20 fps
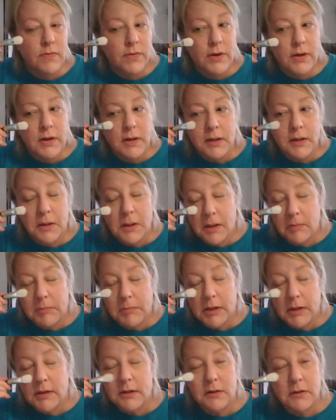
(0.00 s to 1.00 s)
funny. I'm
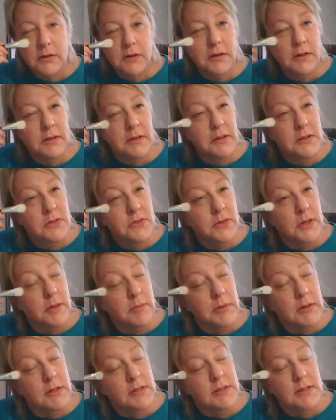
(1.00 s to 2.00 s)
not going to look in the
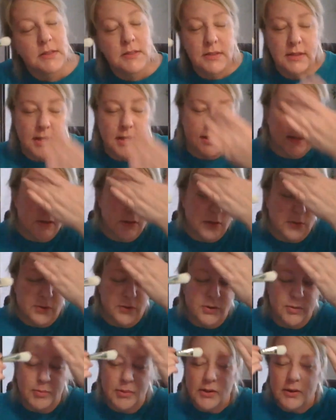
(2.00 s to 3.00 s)
screen because it's kind of
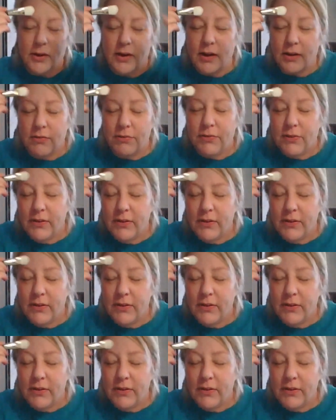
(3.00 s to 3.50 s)
throwing me off.